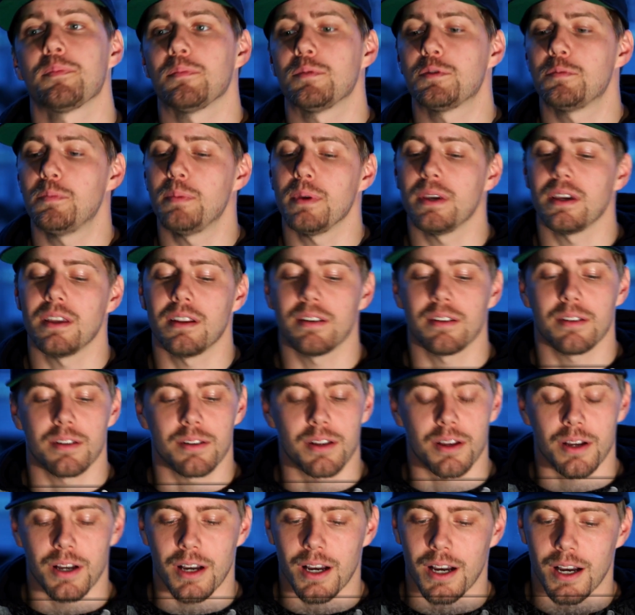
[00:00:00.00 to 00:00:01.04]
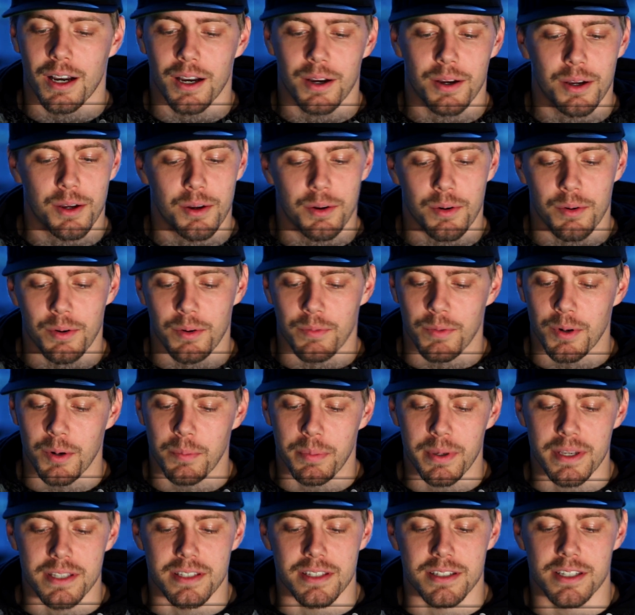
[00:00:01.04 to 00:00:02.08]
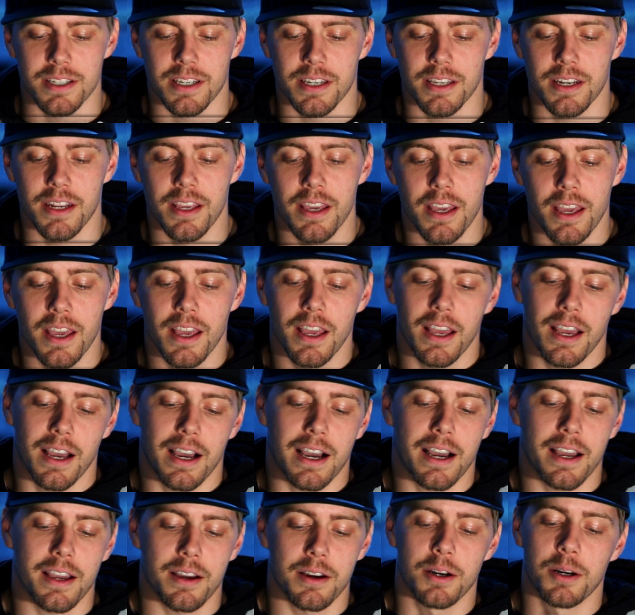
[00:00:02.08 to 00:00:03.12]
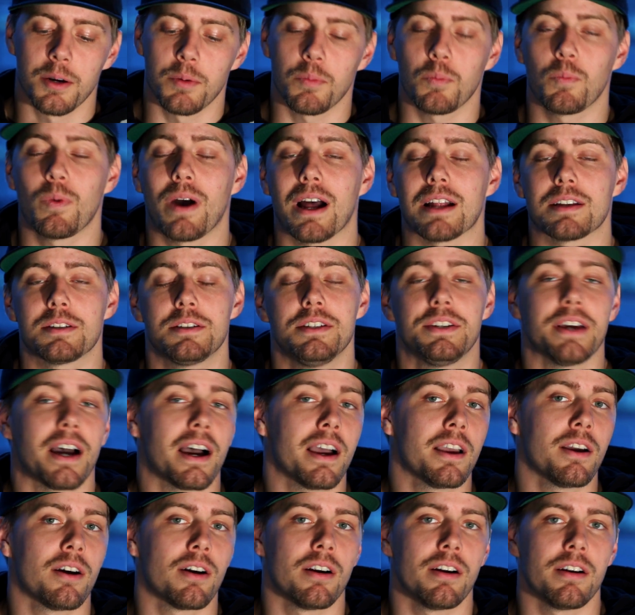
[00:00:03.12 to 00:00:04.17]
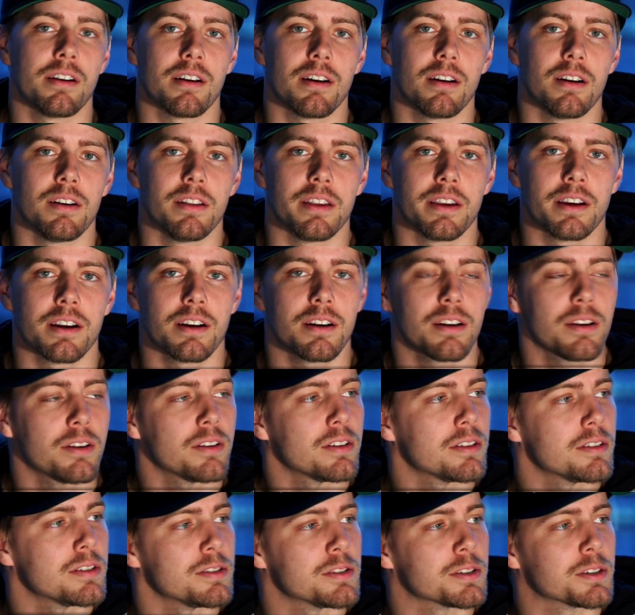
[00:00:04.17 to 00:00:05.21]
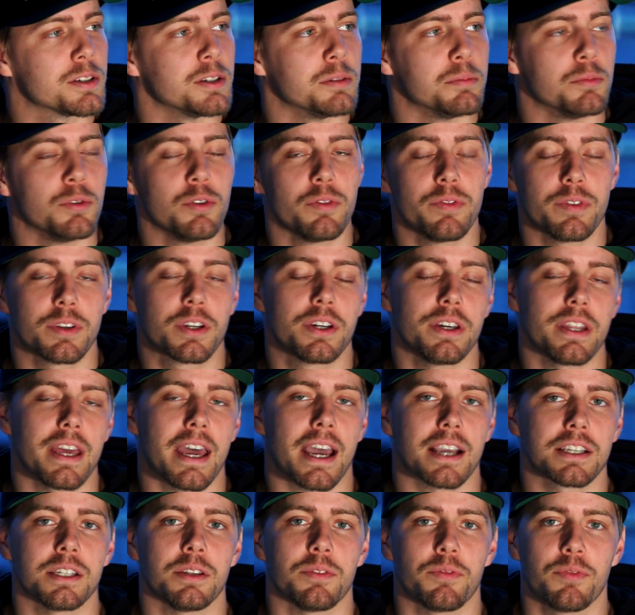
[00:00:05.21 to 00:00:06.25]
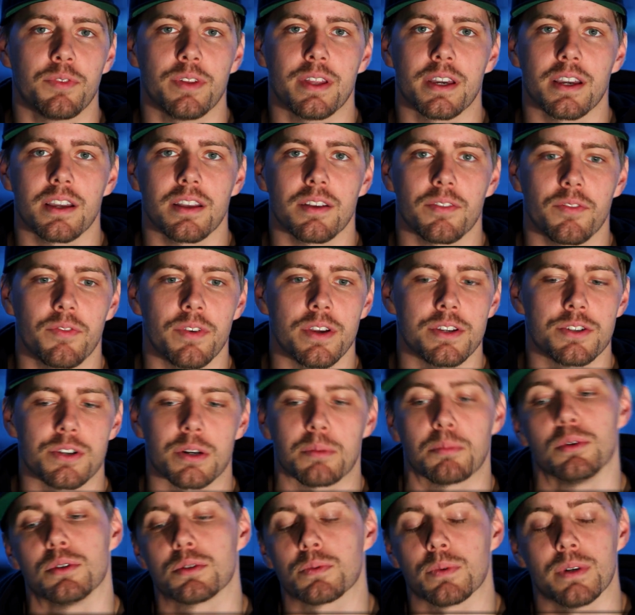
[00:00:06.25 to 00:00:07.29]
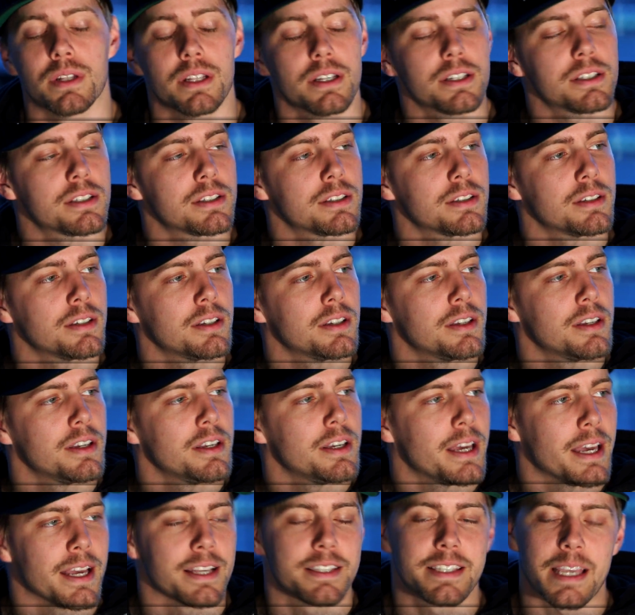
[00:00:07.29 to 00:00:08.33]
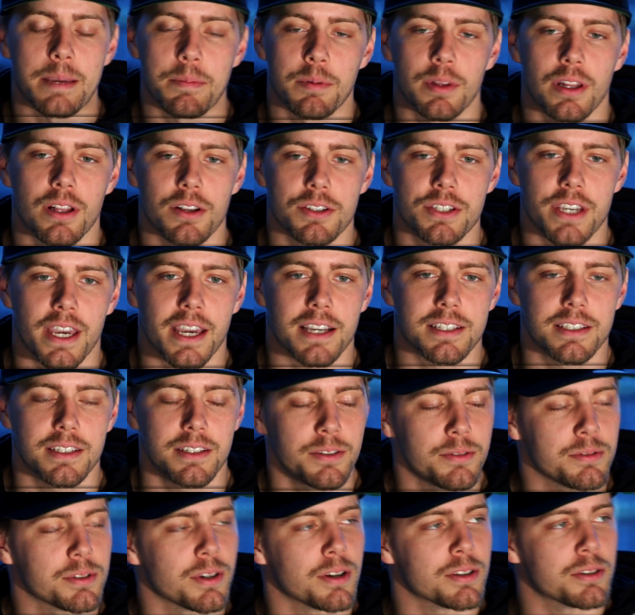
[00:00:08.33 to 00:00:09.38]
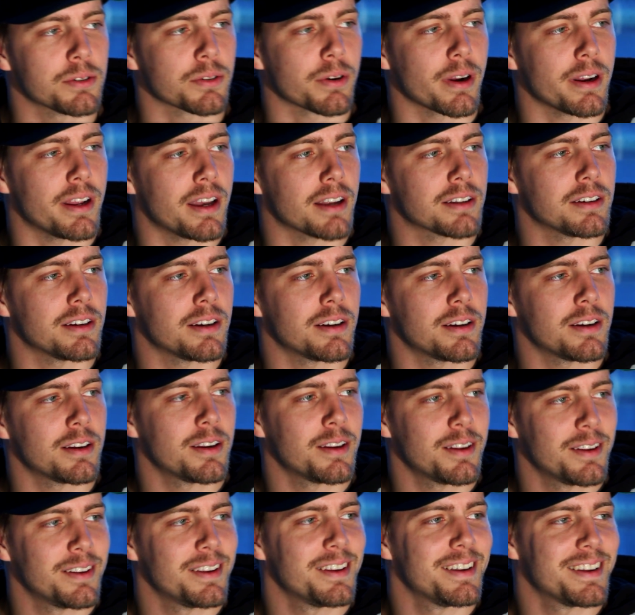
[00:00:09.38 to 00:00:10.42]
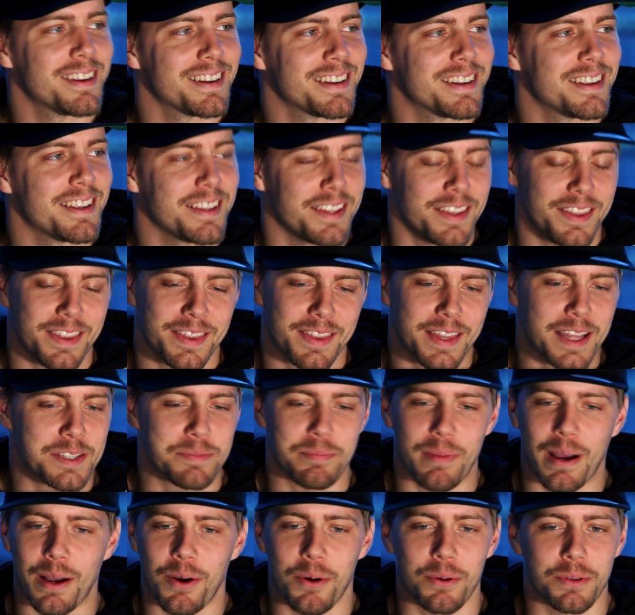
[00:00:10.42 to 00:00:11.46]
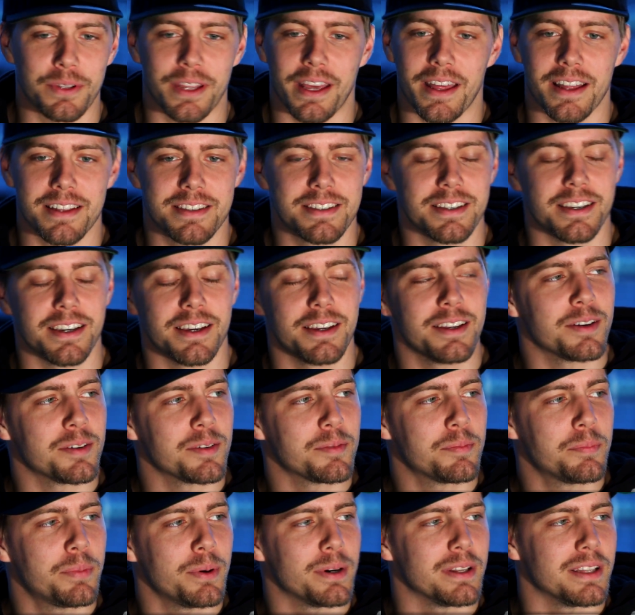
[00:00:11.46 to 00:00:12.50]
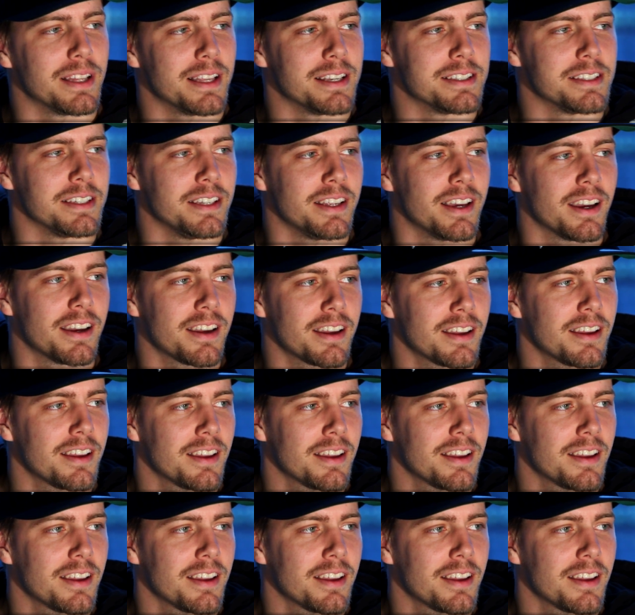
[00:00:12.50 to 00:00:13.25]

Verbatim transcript: It's being been uh, a real piece of shit. I um, watched Die Hard earlier. It's a good movie, good action flick featuring Bruce Willis and Samuel L. Jackson, who's also a great actor. Yeah. That's my whole day. That's it. Pretty lazy day.